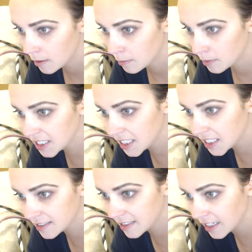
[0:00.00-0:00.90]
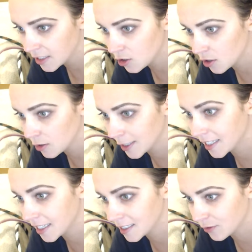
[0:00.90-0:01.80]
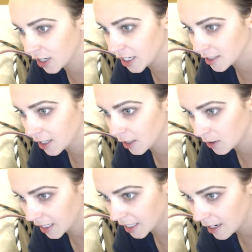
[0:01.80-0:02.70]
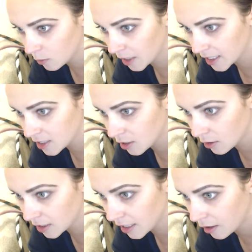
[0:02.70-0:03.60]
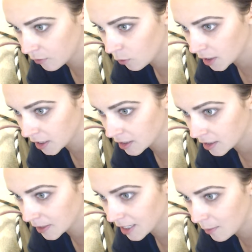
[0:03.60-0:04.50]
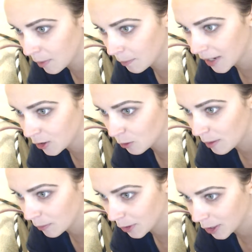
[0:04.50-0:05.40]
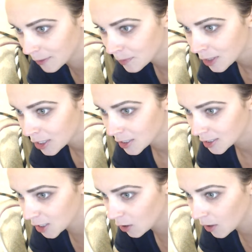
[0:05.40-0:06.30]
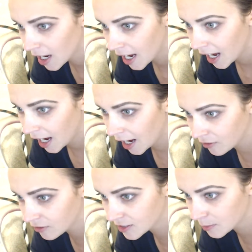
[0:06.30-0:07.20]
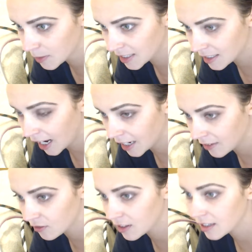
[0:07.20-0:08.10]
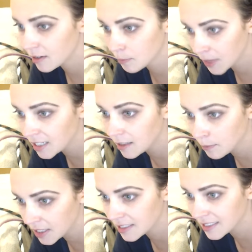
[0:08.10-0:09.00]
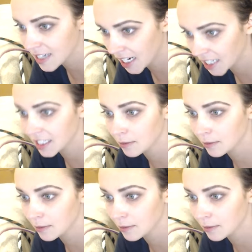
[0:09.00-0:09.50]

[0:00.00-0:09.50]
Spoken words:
please, I need your 3DS friend code. I can't wait to go to California to become a panel member. So, have been to Thailand